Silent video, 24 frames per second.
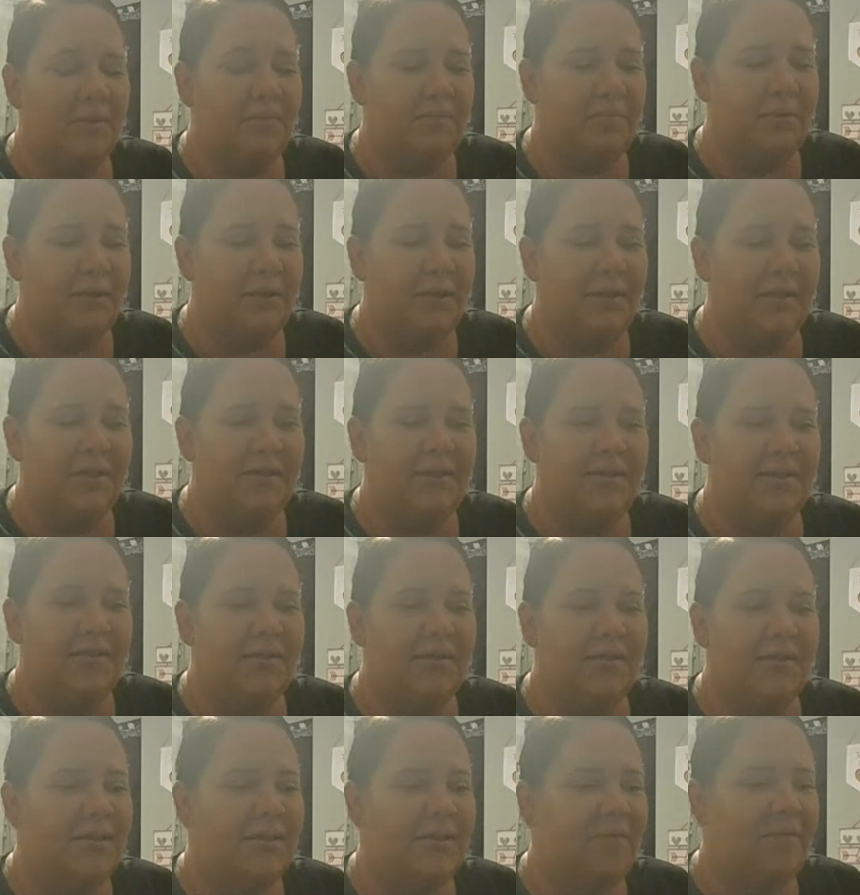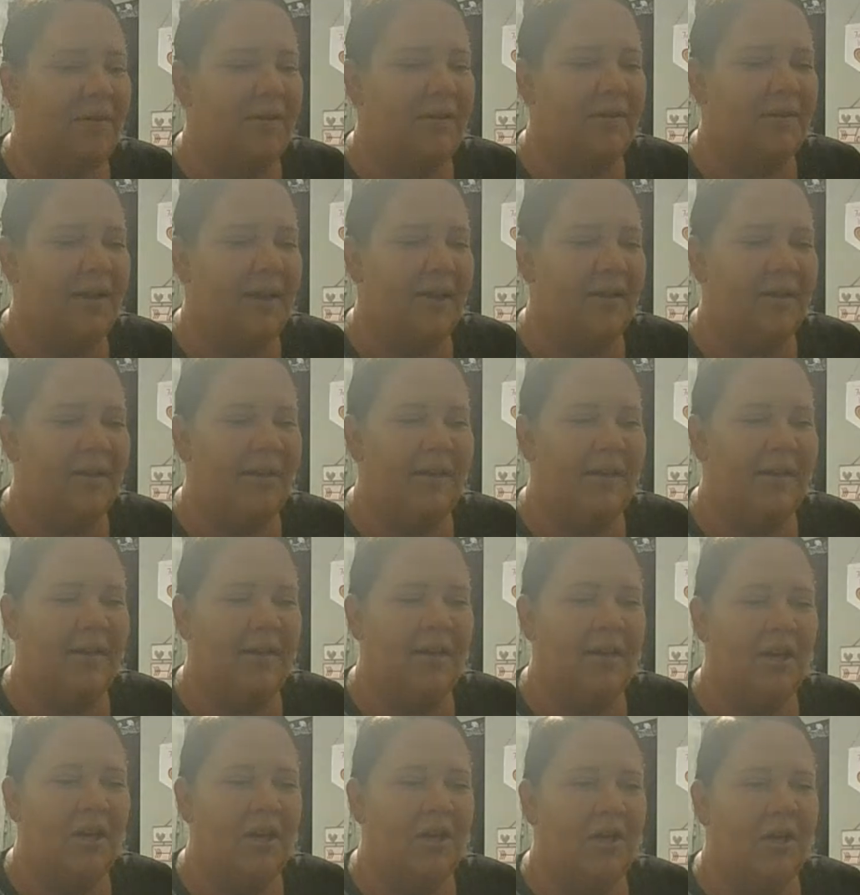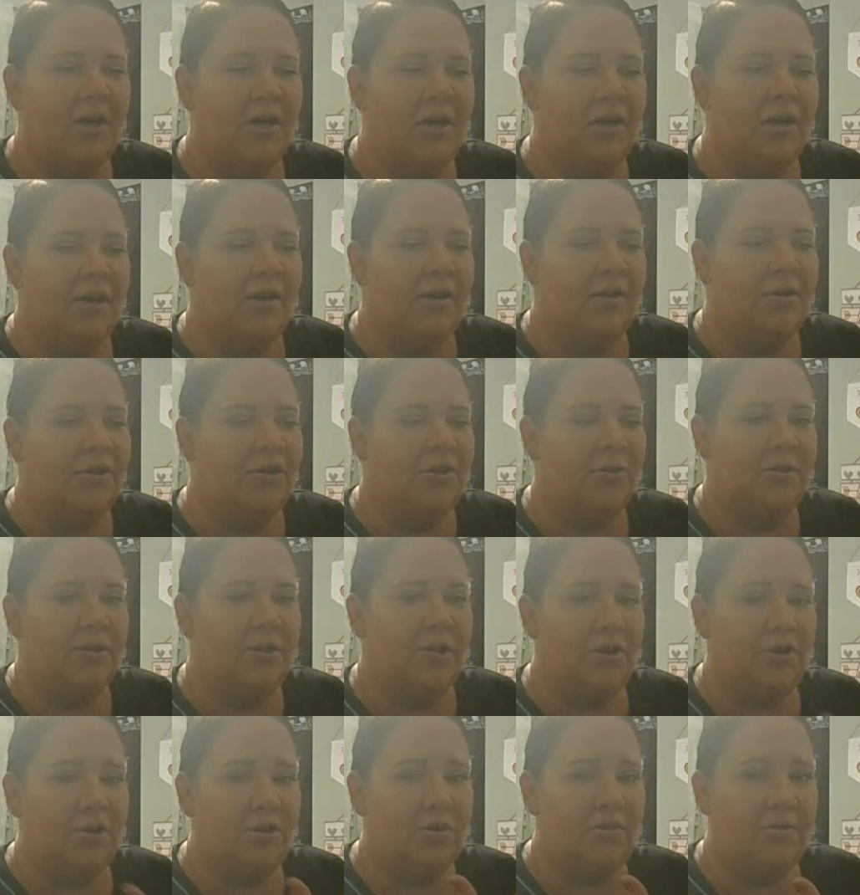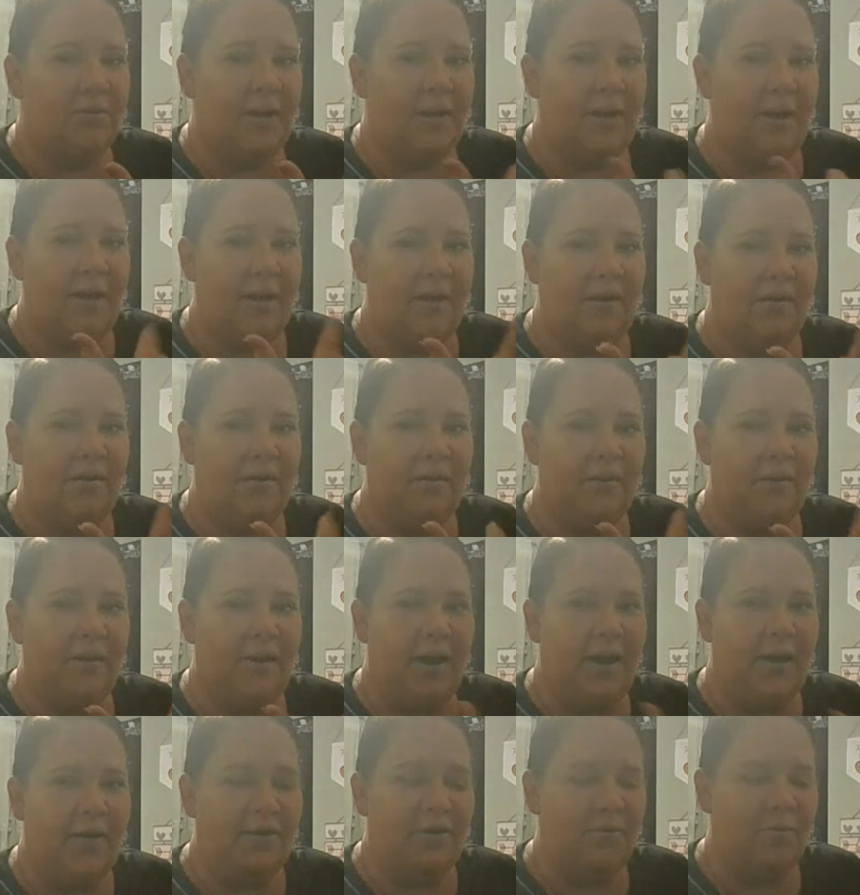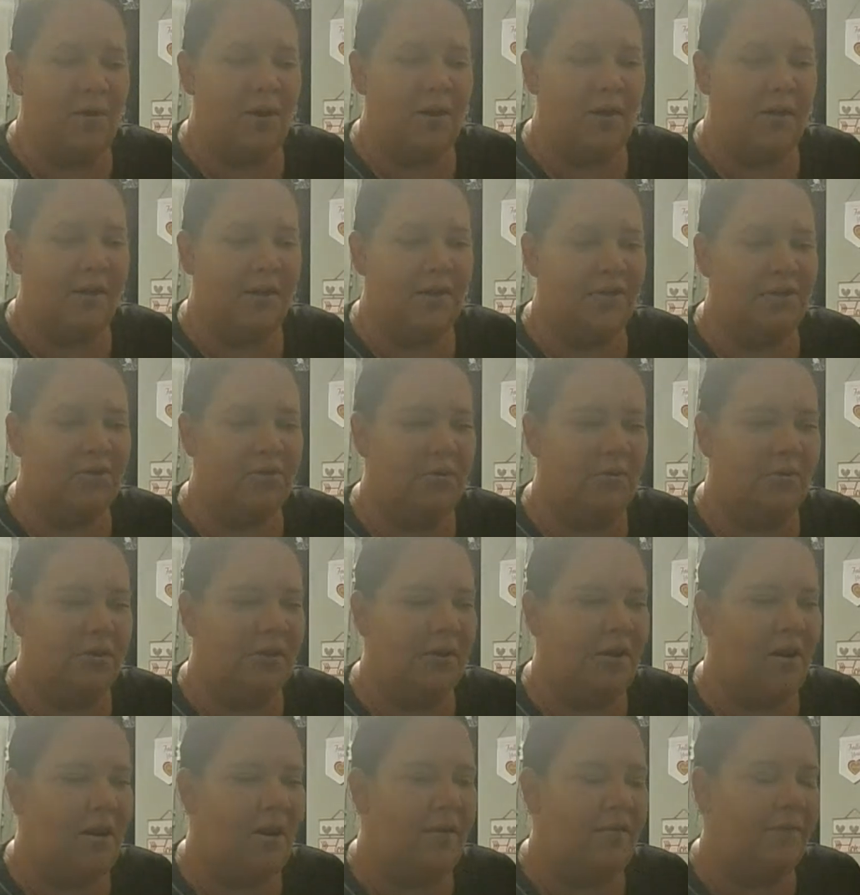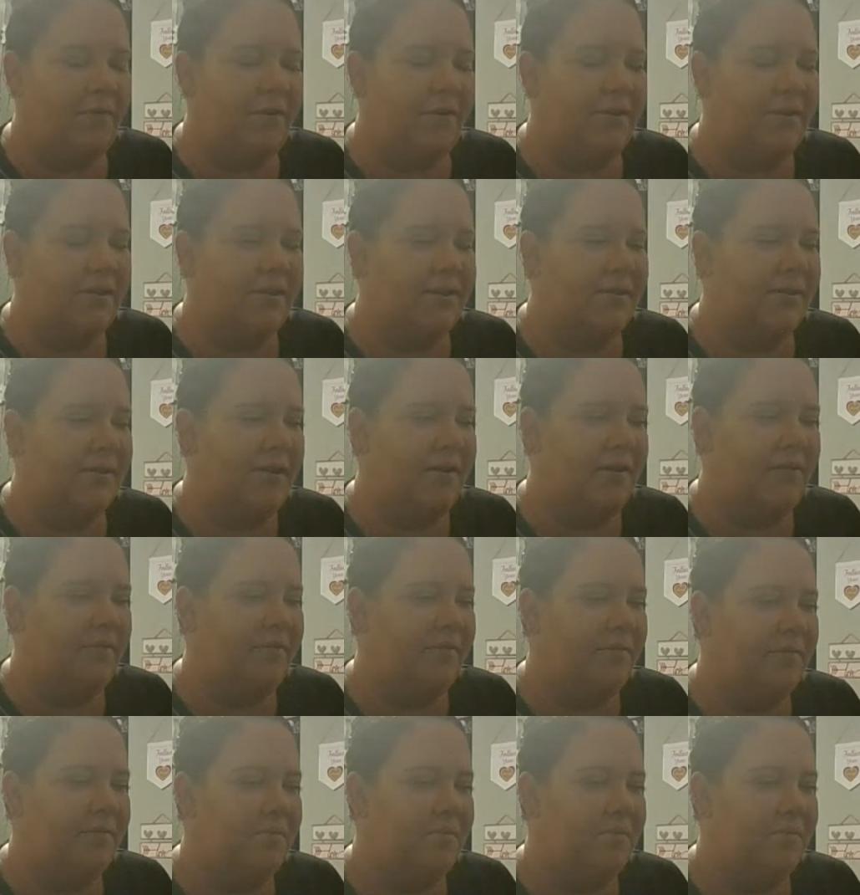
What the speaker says: the police and stuff like that. Like, she was a girl that I had to walk into her office and stuff.